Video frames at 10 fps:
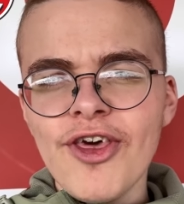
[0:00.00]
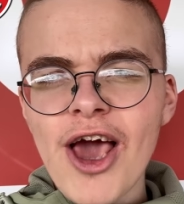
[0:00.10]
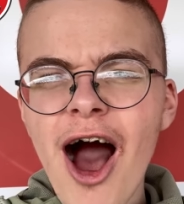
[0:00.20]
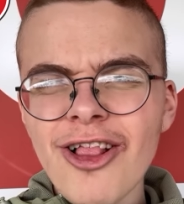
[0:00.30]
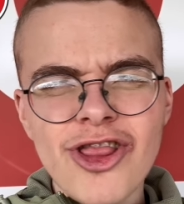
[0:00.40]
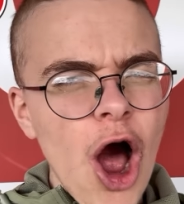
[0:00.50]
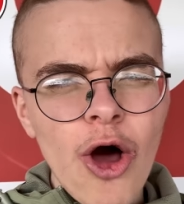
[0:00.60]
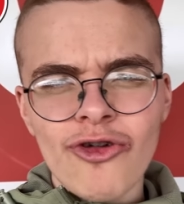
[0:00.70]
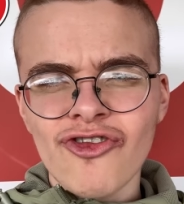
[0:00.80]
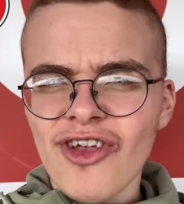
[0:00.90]
The
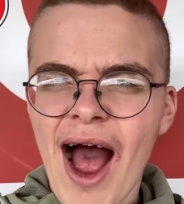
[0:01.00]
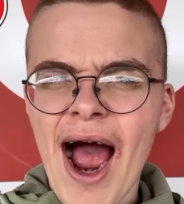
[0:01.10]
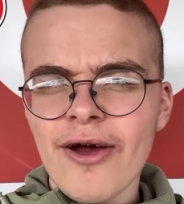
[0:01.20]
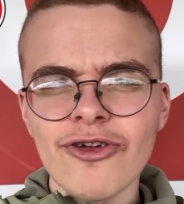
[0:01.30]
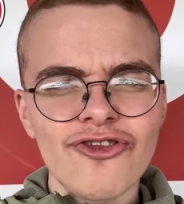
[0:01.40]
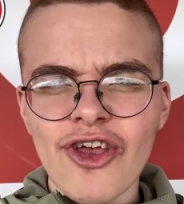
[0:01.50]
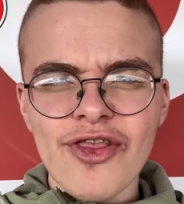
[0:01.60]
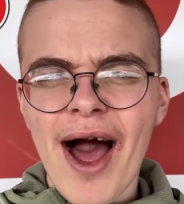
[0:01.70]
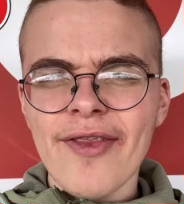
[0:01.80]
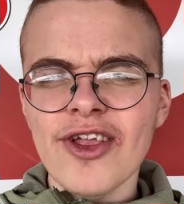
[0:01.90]
dogs,
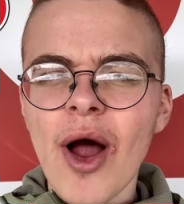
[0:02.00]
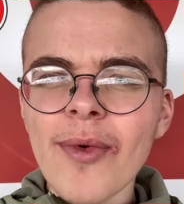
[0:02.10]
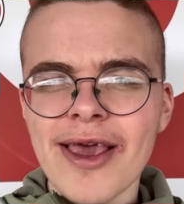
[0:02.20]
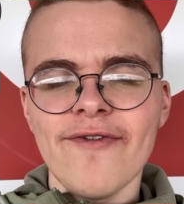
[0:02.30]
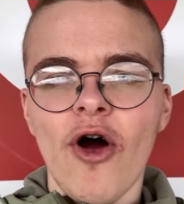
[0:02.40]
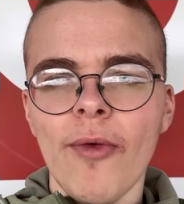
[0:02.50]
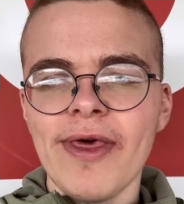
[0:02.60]
Accrington, like, they don't give up.